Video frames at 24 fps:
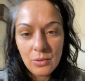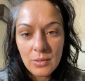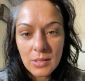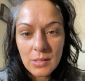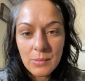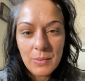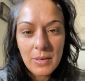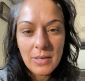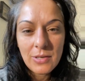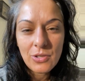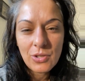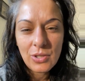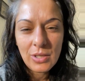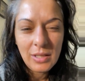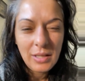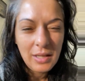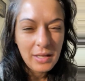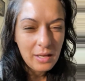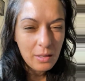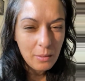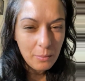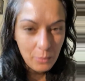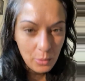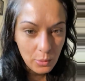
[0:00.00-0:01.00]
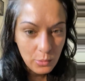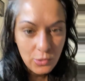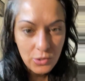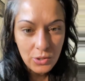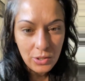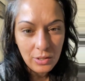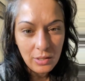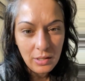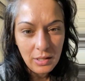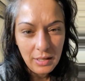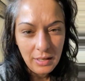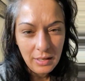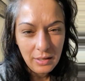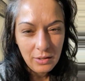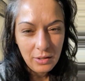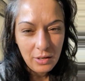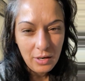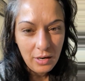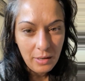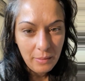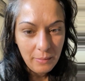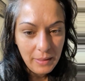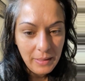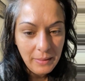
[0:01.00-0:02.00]
especially like emotionally. You know
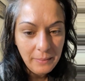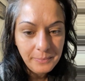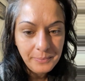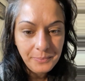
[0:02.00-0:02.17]
what I mean?